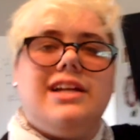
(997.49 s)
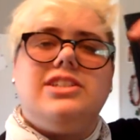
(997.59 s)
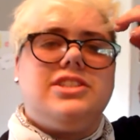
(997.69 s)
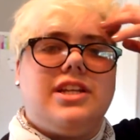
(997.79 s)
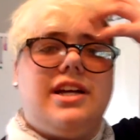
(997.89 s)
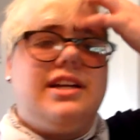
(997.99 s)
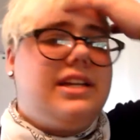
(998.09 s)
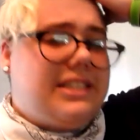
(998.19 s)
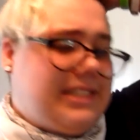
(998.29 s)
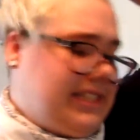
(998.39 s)
Just gonna
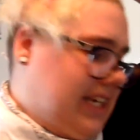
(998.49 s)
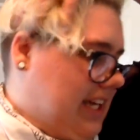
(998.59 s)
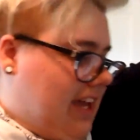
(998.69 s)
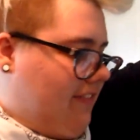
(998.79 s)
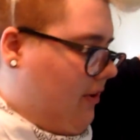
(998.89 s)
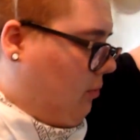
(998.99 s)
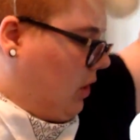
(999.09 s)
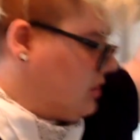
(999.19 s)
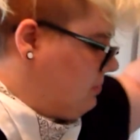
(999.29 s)
see if it works,